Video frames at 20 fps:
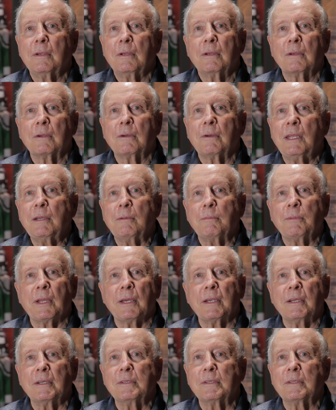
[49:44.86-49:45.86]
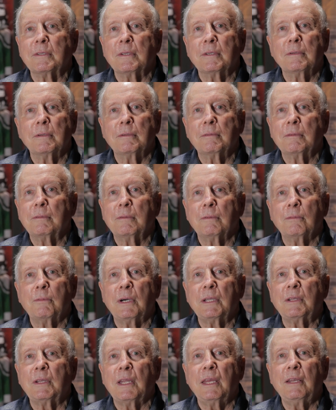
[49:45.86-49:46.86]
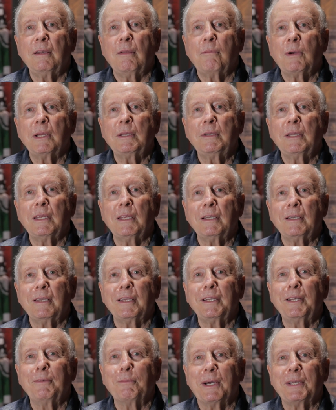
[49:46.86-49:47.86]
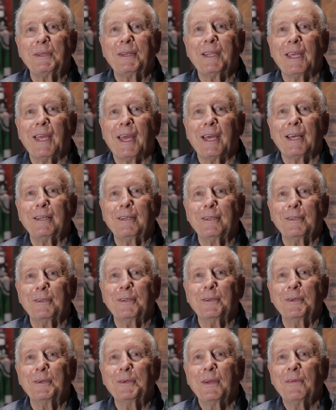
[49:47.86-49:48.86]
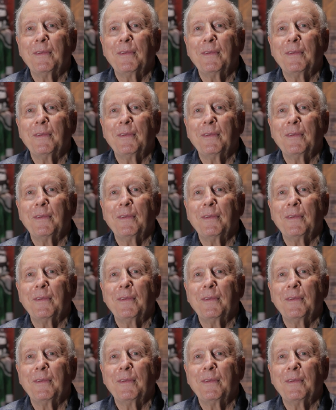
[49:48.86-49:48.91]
great players. What they did and what they had to do.